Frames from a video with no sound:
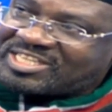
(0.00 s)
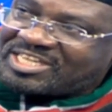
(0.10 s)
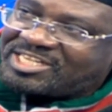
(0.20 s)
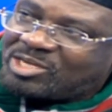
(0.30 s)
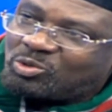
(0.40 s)
in the
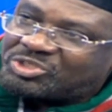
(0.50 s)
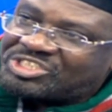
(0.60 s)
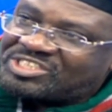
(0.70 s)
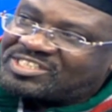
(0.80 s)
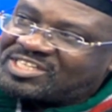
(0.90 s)
Indian
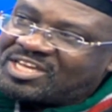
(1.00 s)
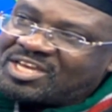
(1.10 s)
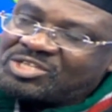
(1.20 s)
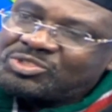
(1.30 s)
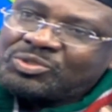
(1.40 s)
Ocean.
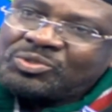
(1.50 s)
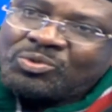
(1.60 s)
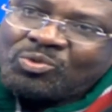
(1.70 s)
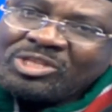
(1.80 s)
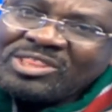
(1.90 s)

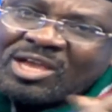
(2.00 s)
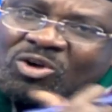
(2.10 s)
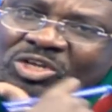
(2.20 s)
So what the